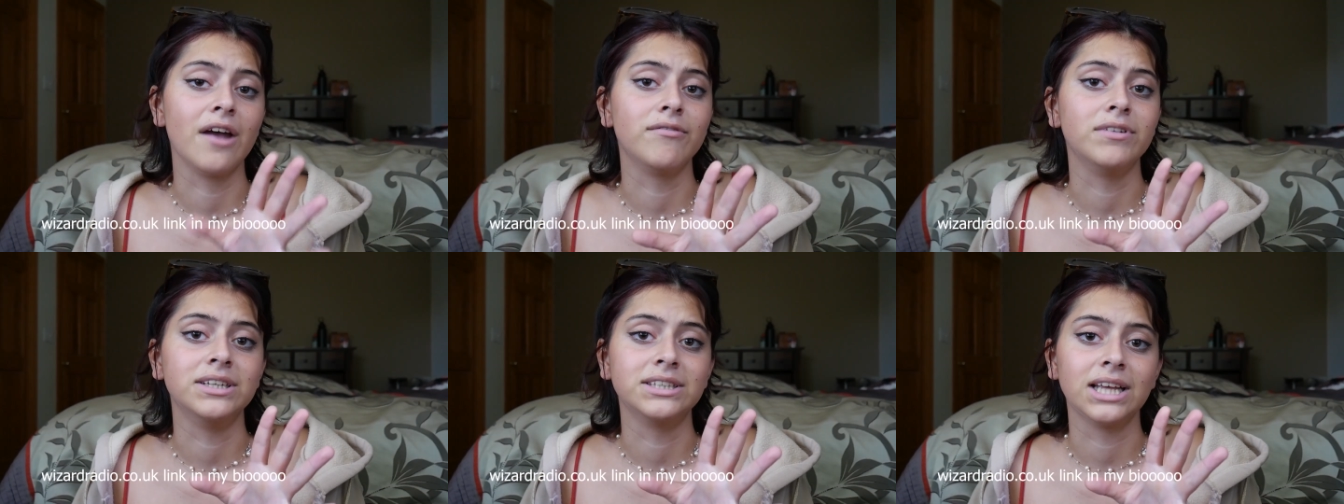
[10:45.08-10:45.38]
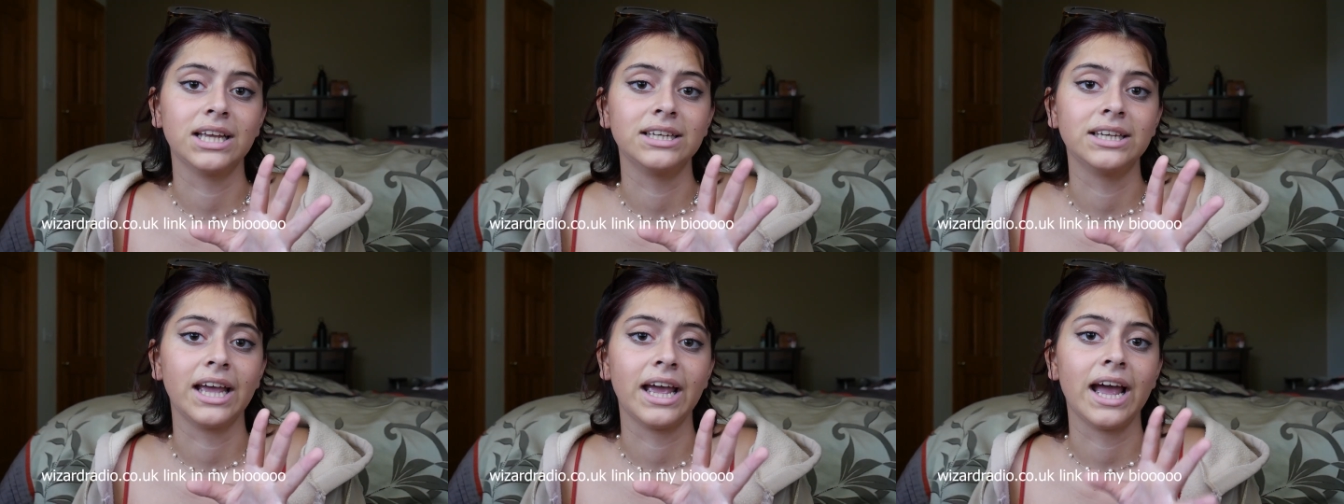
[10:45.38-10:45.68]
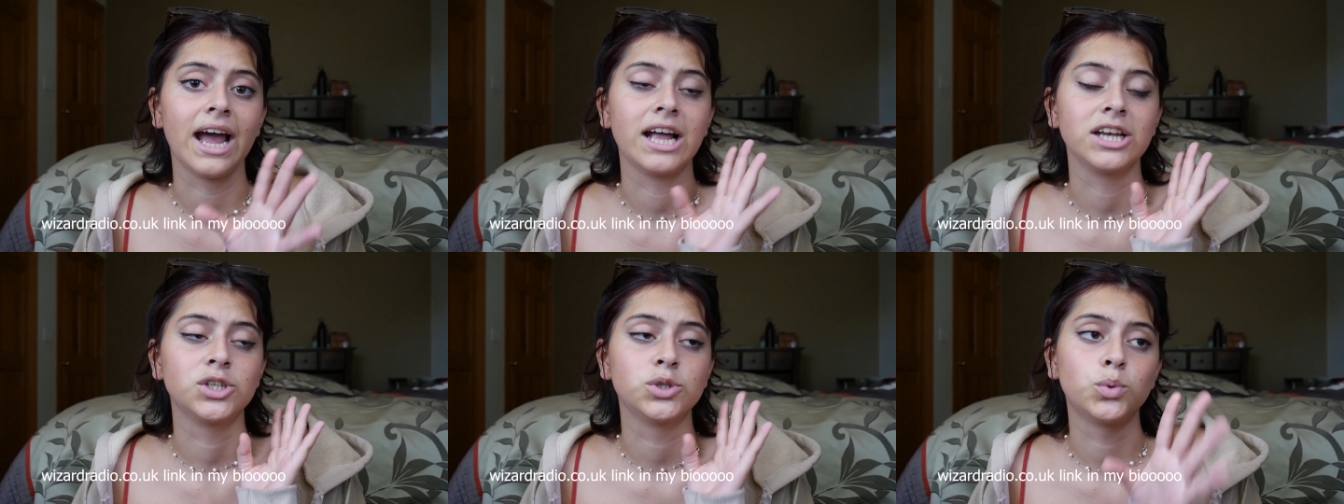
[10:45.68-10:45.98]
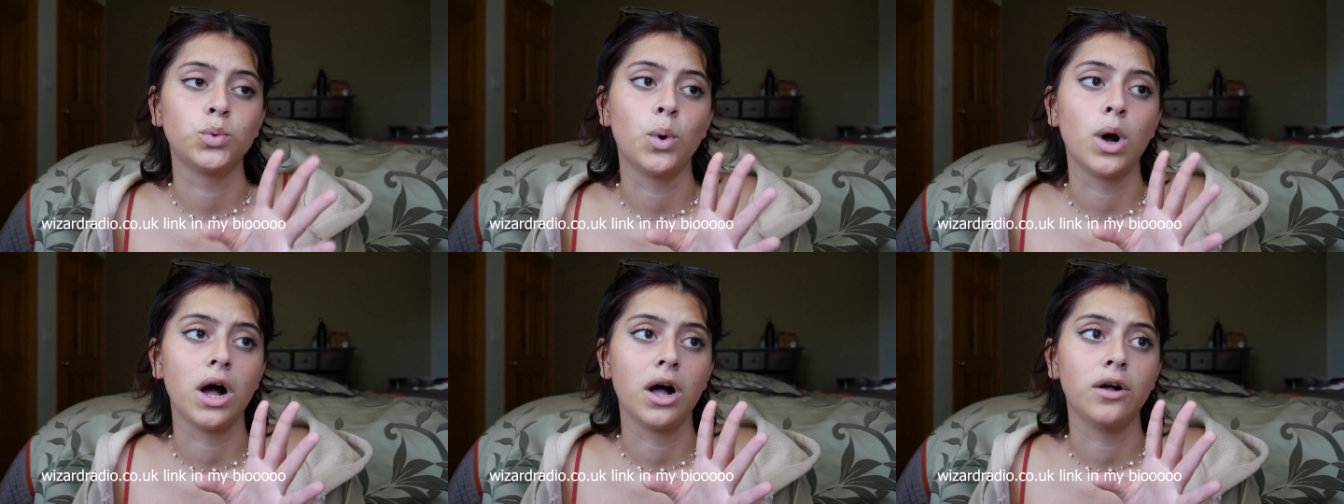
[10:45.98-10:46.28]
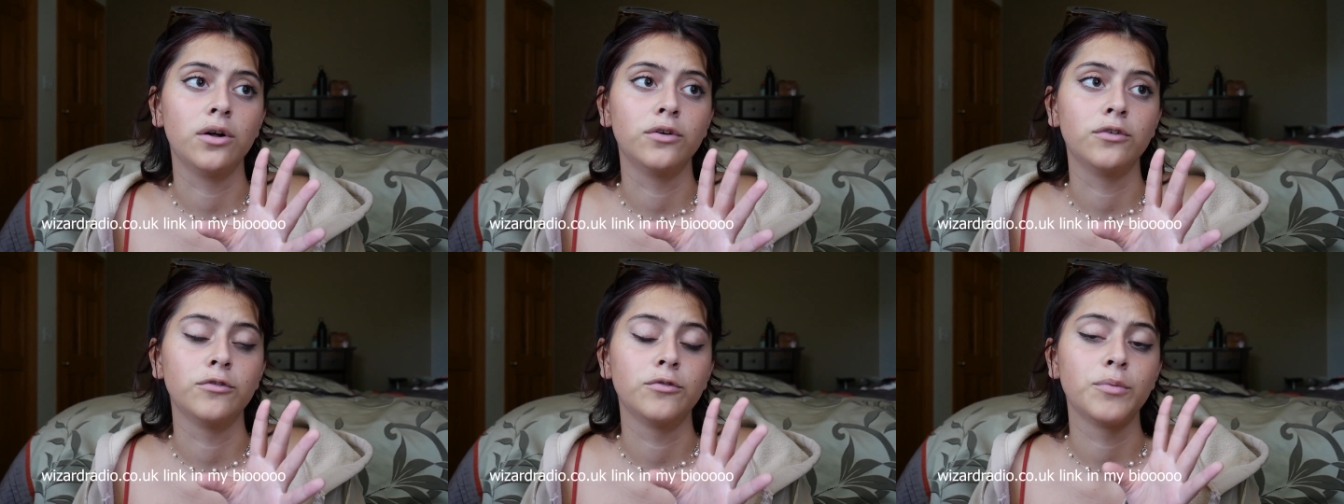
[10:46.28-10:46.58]
every Sunday at
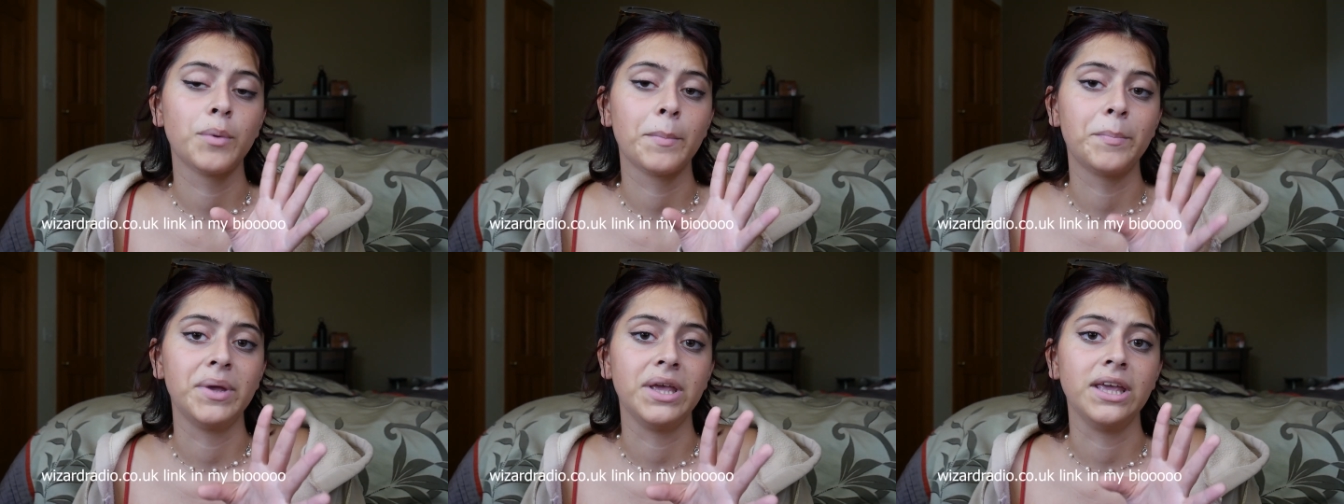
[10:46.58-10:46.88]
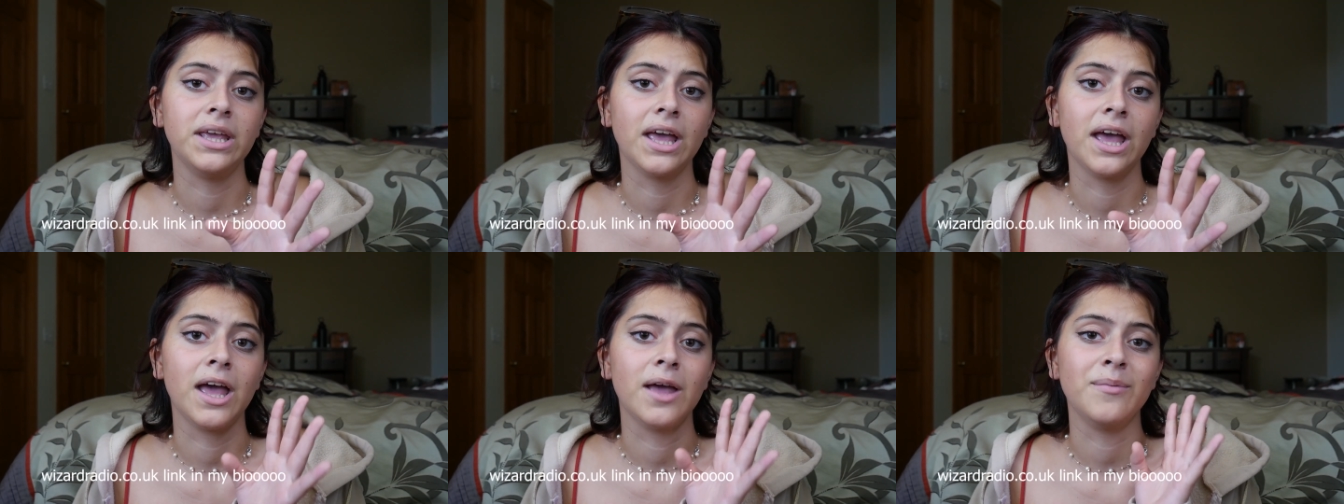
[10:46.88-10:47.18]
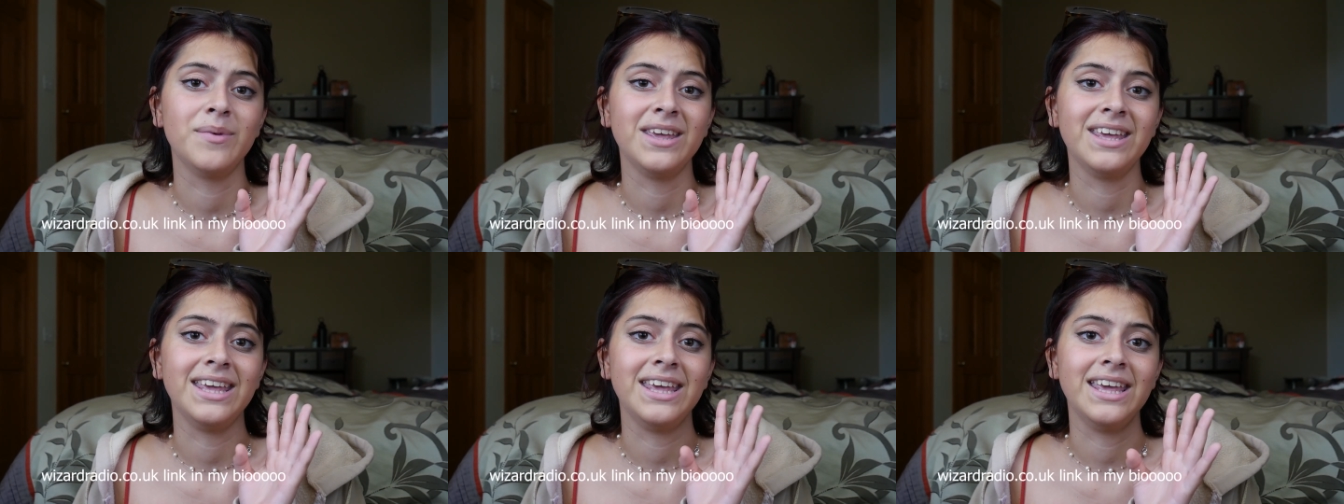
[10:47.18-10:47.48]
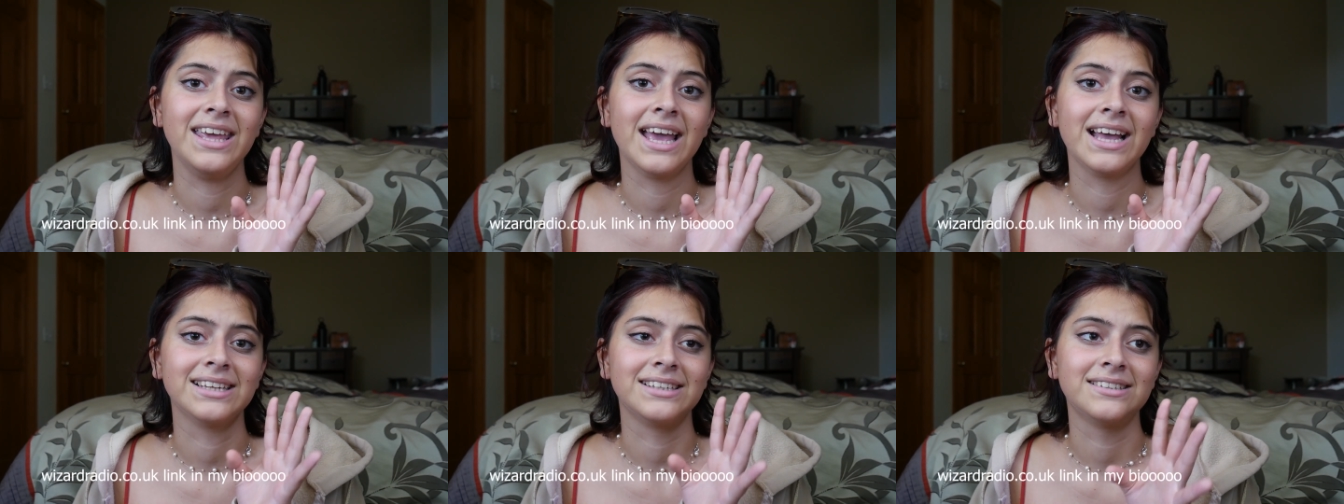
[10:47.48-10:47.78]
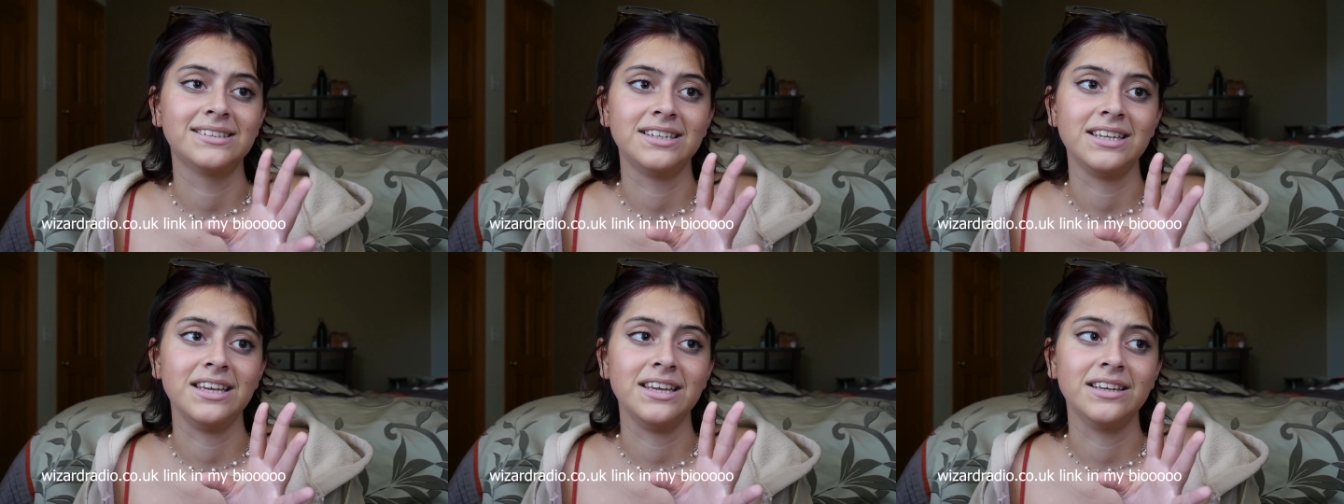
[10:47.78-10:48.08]
12 p.m.
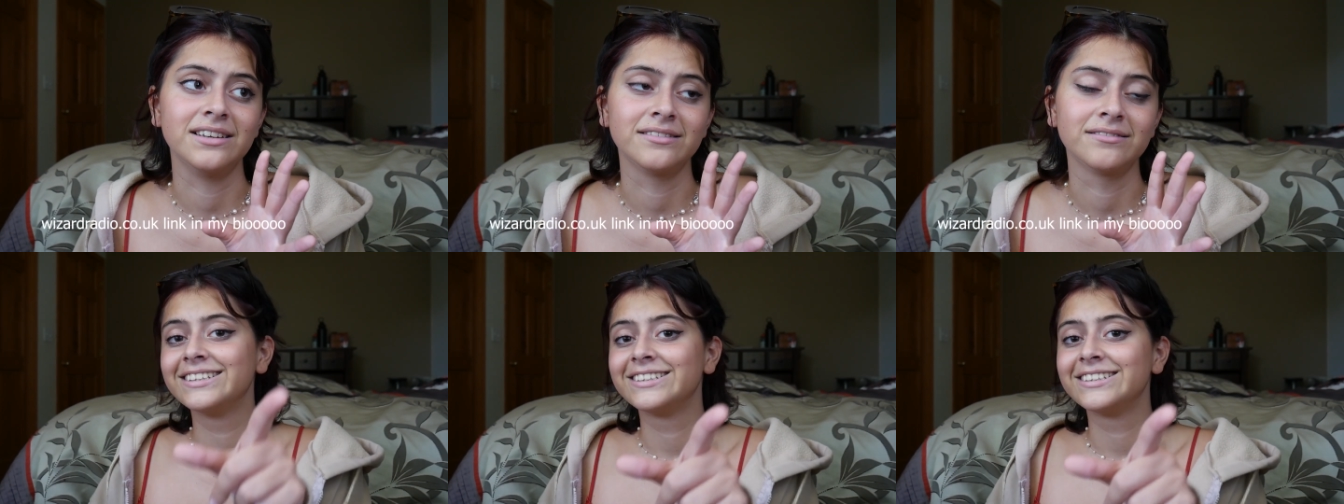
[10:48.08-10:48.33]
EST.